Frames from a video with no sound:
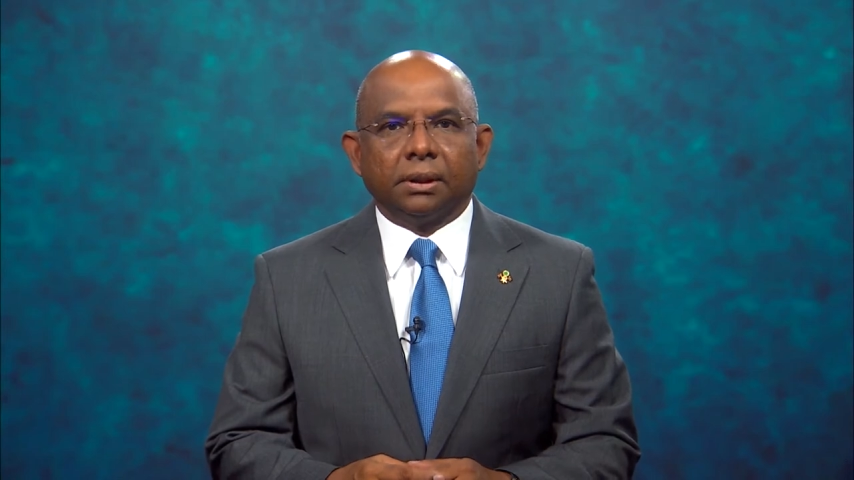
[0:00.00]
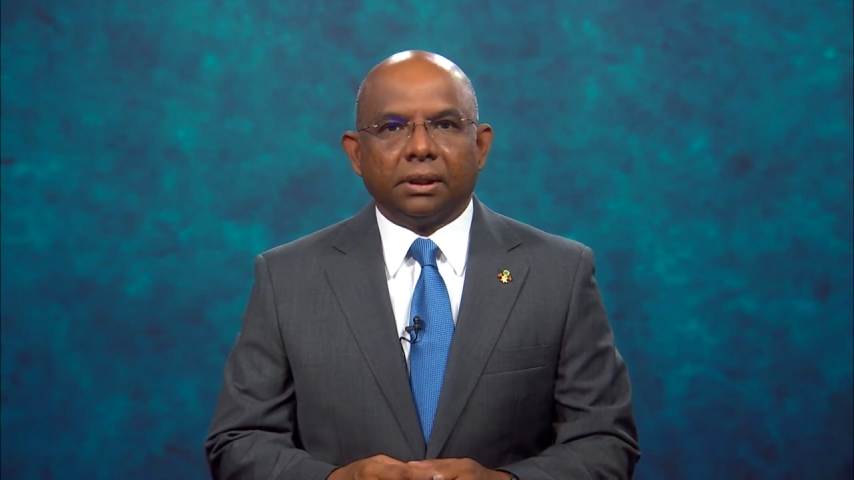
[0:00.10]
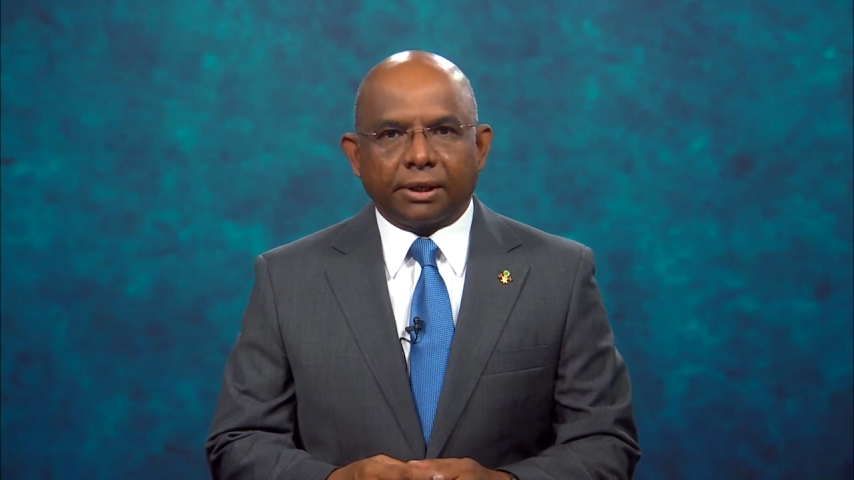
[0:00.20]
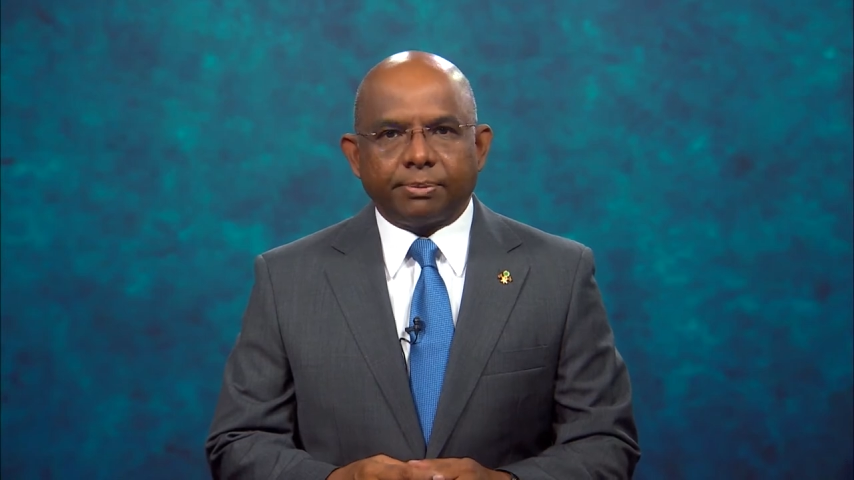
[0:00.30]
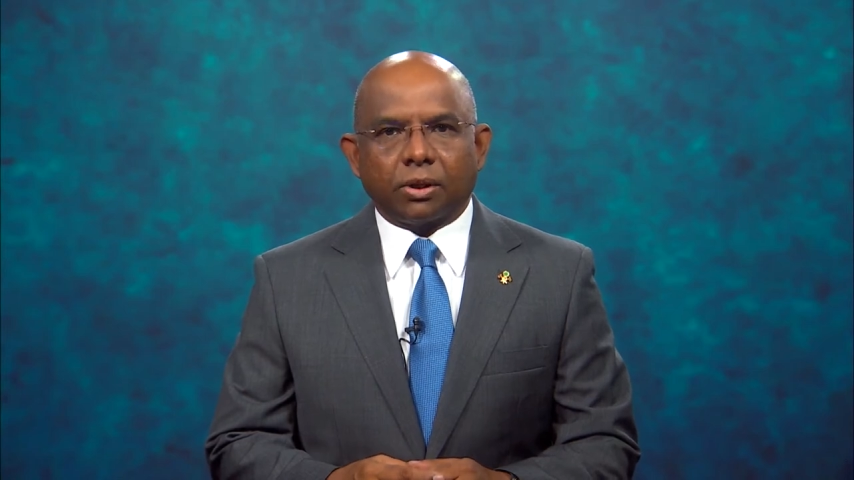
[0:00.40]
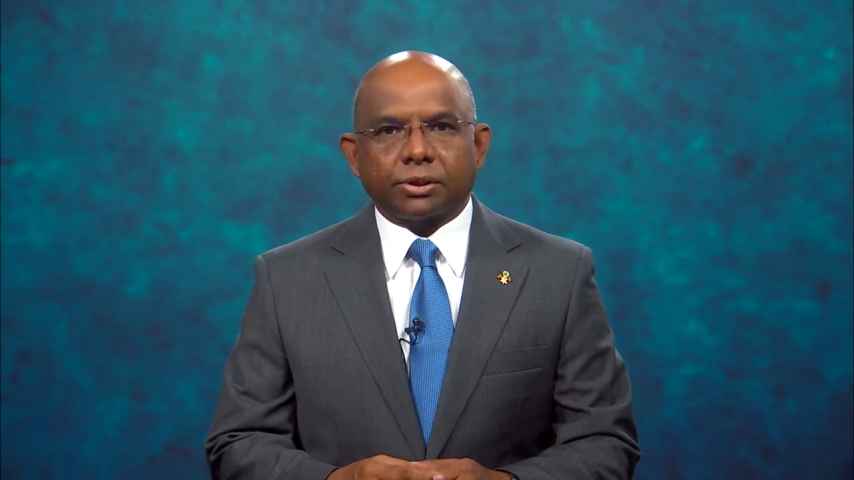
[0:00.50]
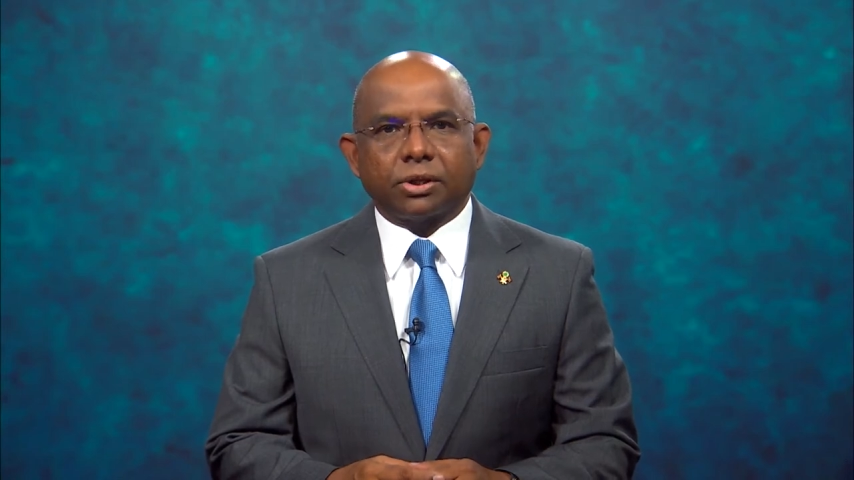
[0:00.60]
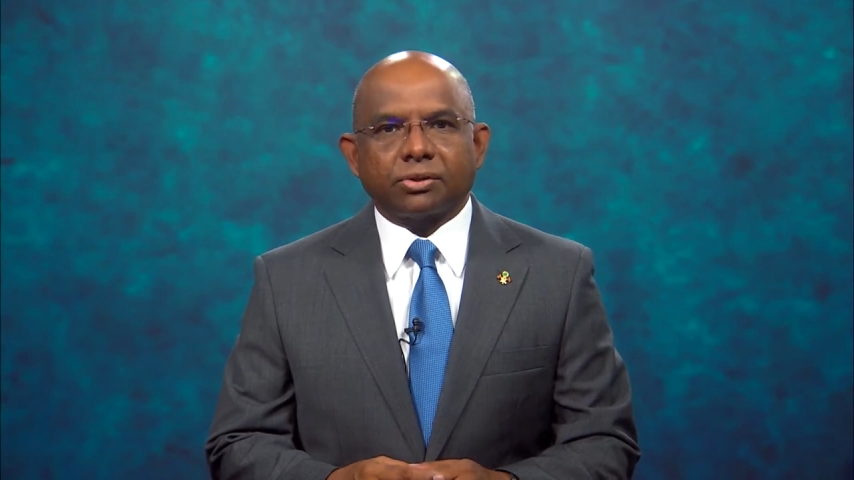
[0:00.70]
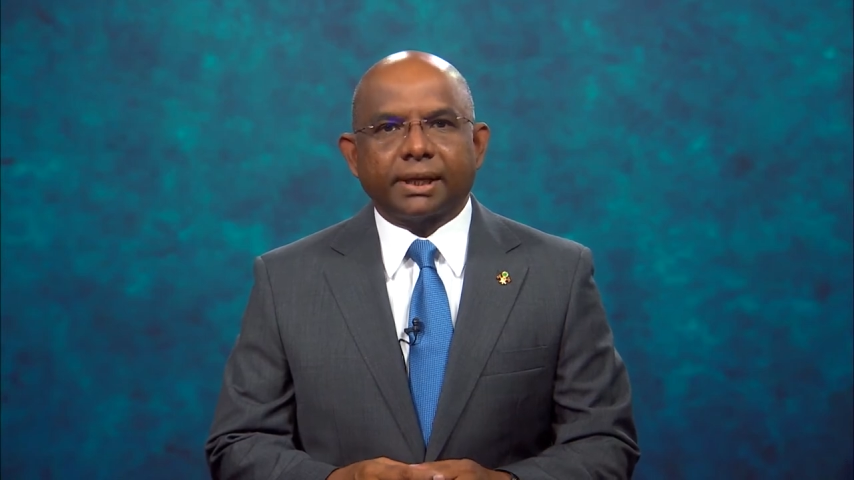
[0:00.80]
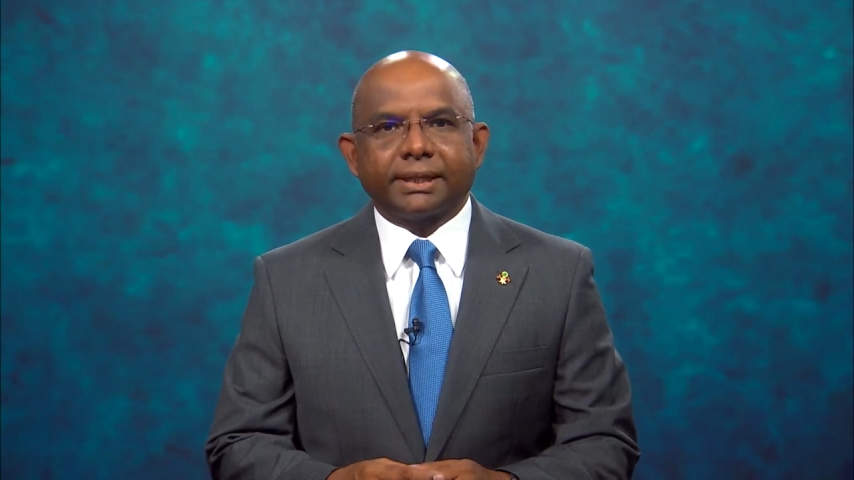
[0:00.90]
Let me also
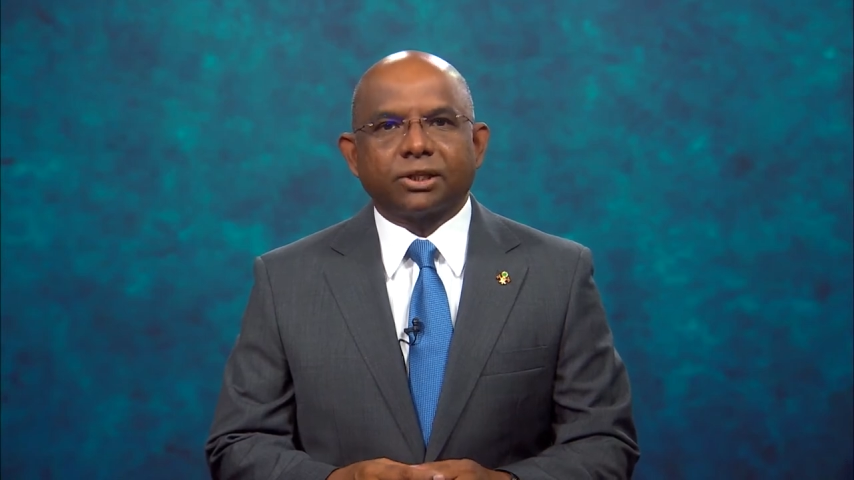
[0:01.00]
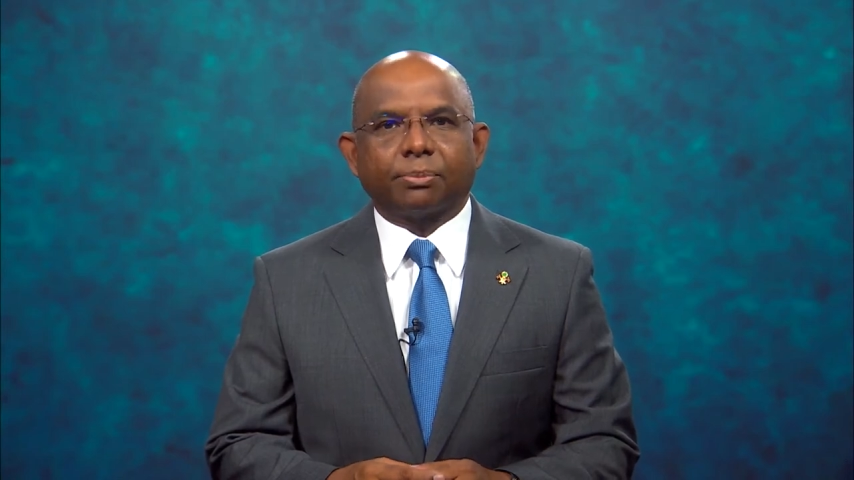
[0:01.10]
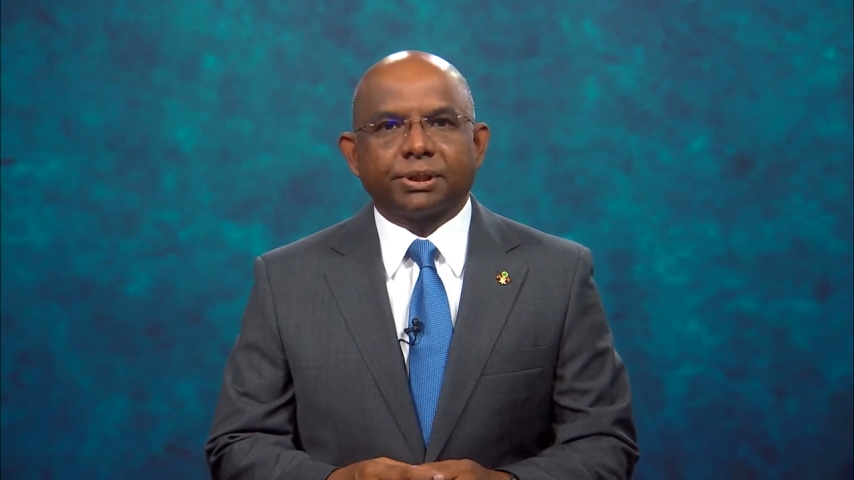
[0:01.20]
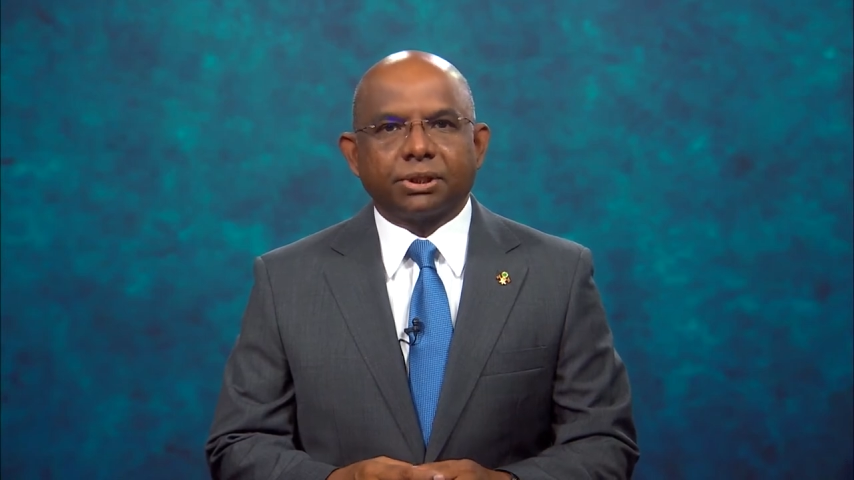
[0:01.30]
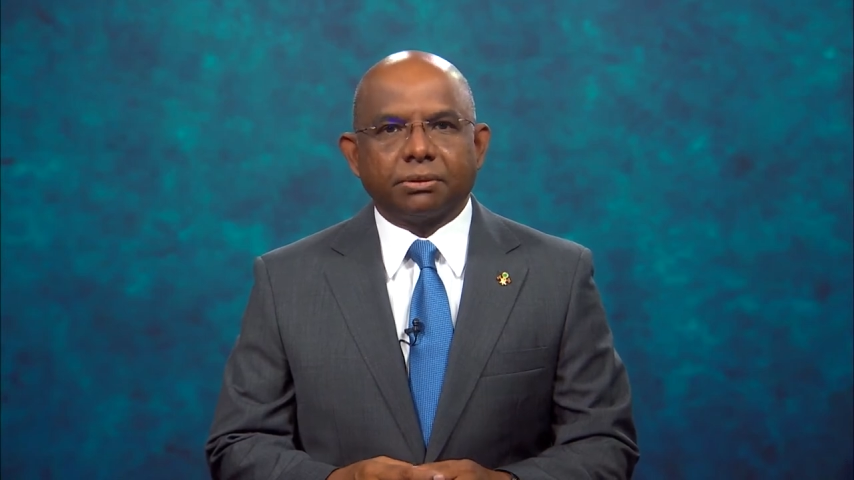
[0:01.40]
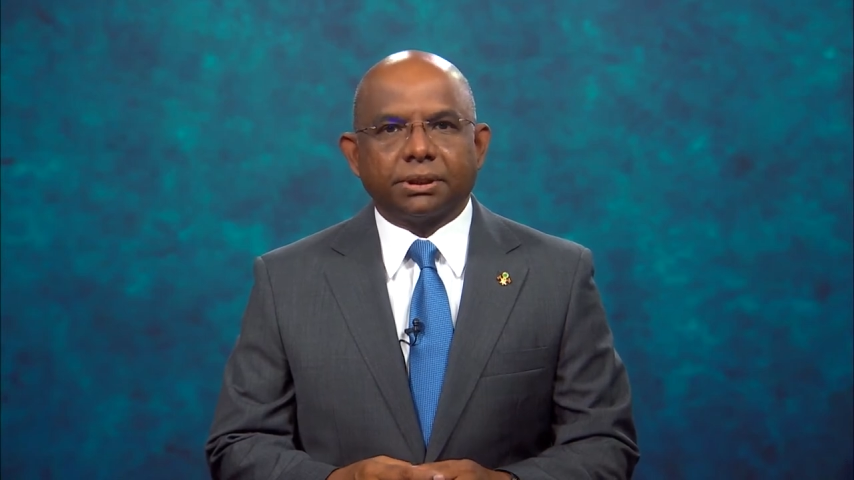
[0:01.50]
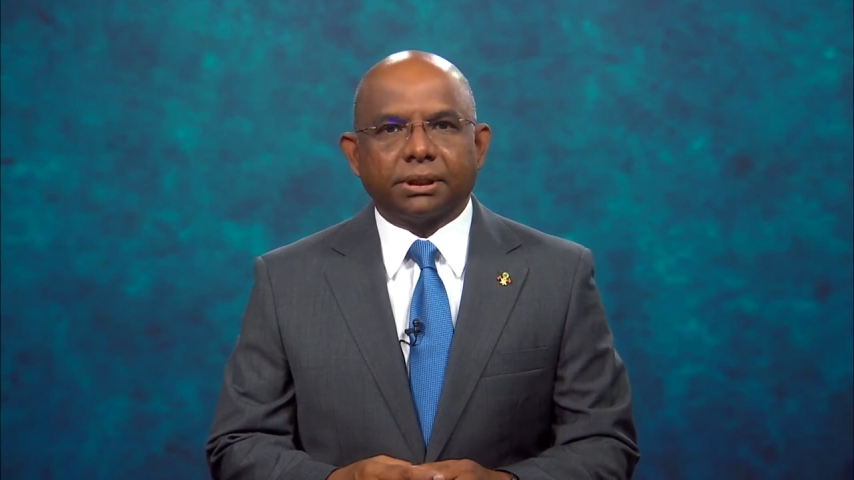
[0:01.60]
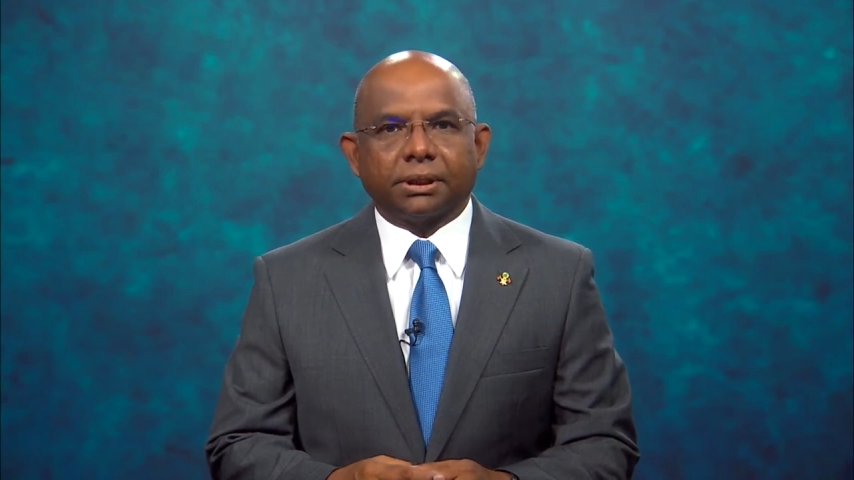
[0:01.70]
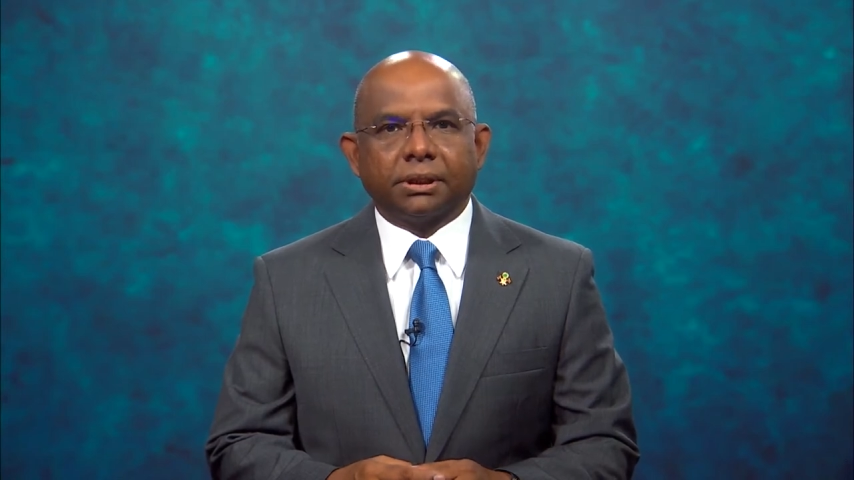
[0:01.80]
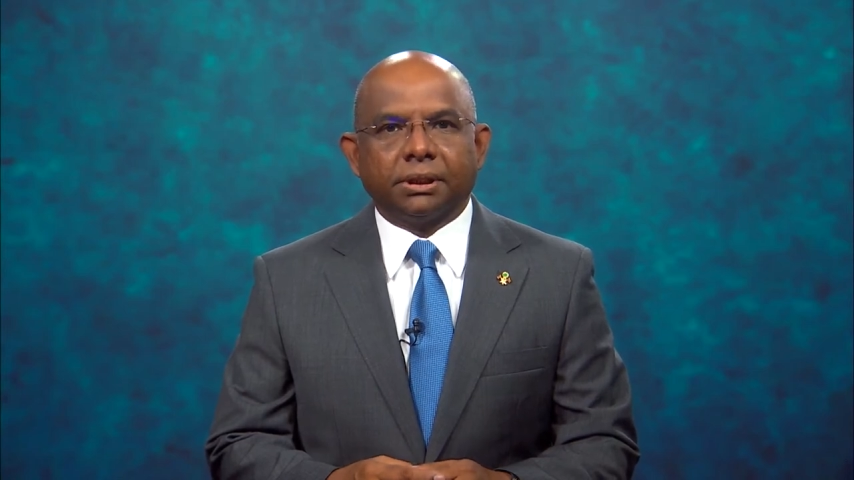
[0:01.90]
take this opportunity